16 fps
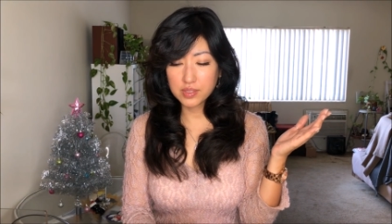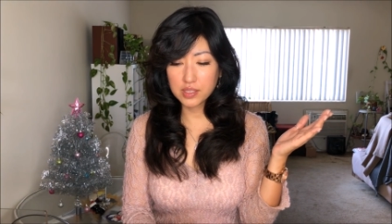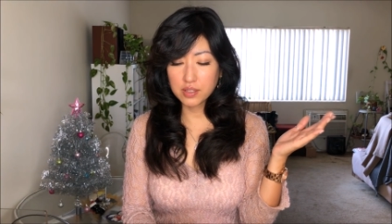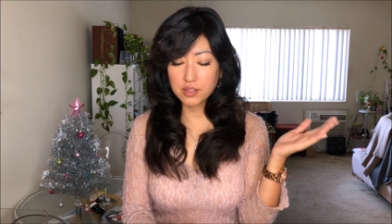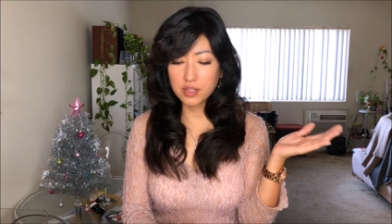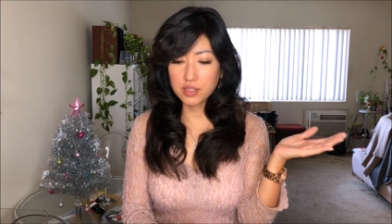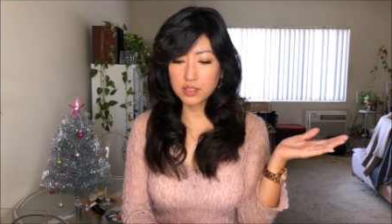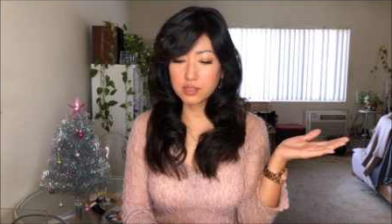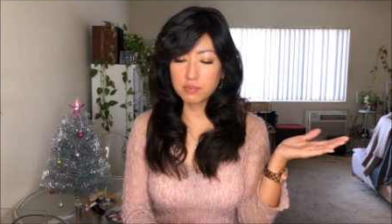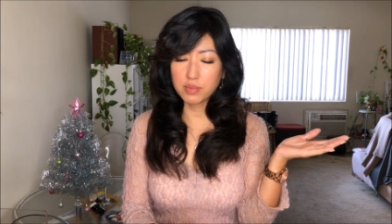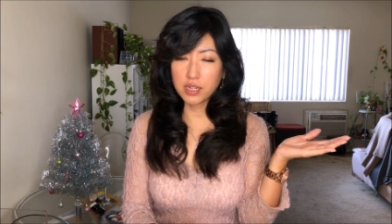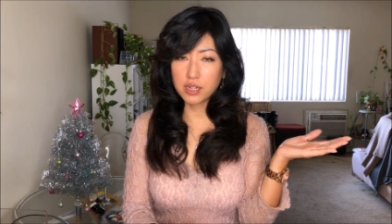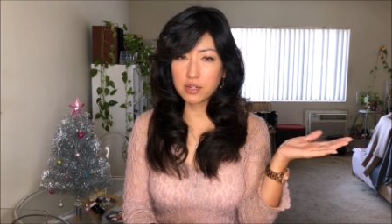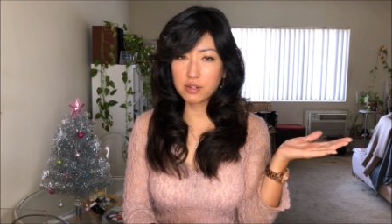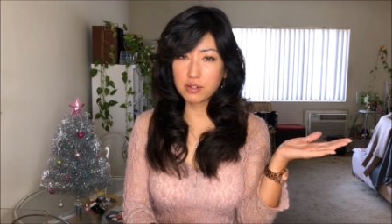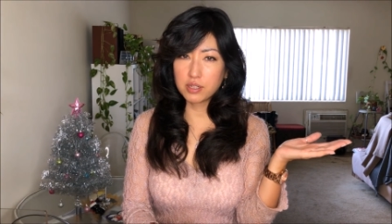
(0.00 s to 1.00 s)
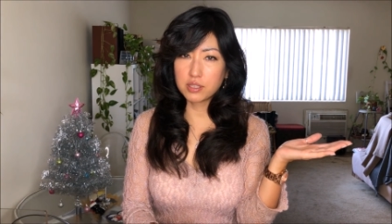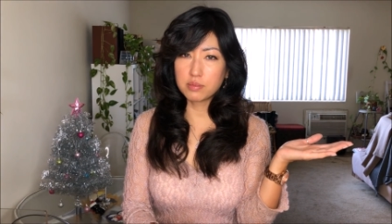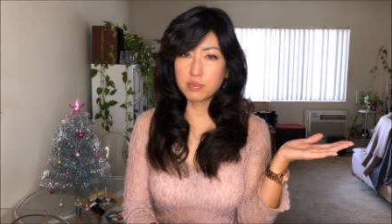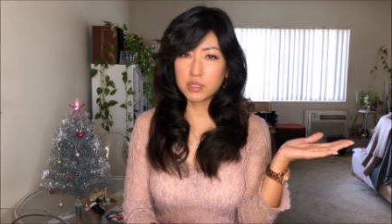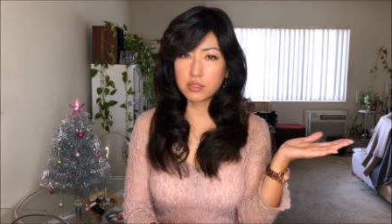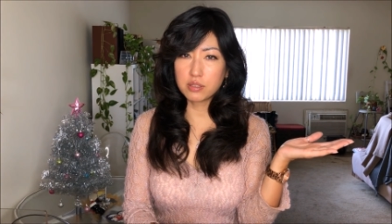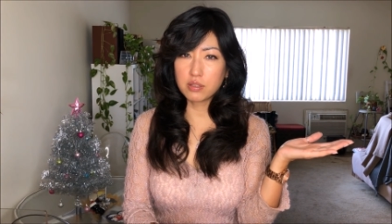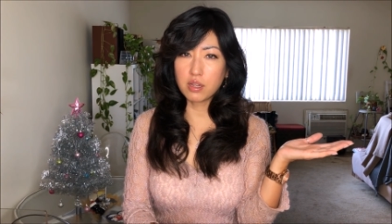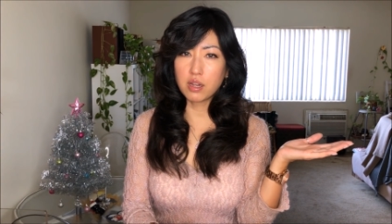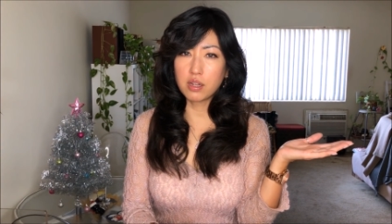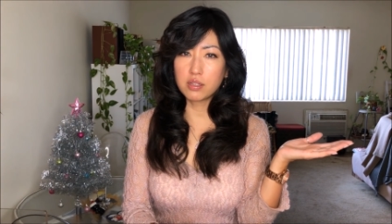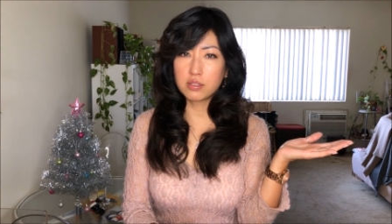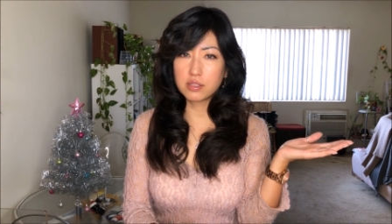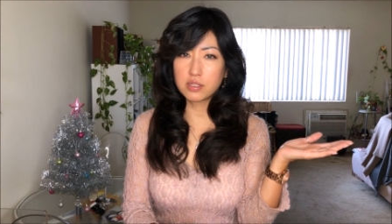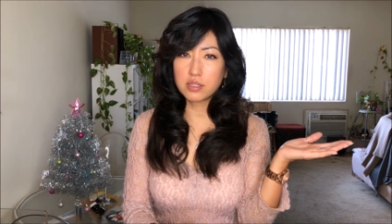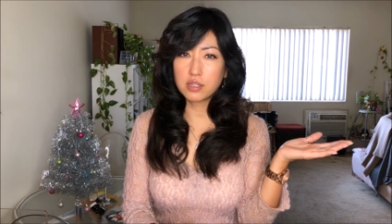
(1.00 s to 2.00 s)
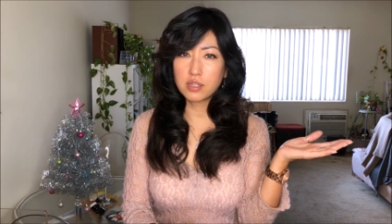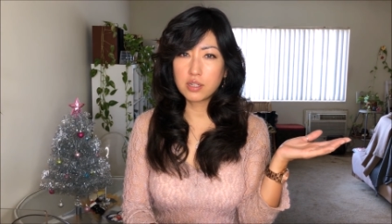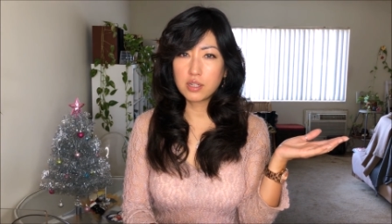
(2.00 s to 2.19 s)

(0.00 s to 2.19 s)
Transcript: So that's my Christmas thought.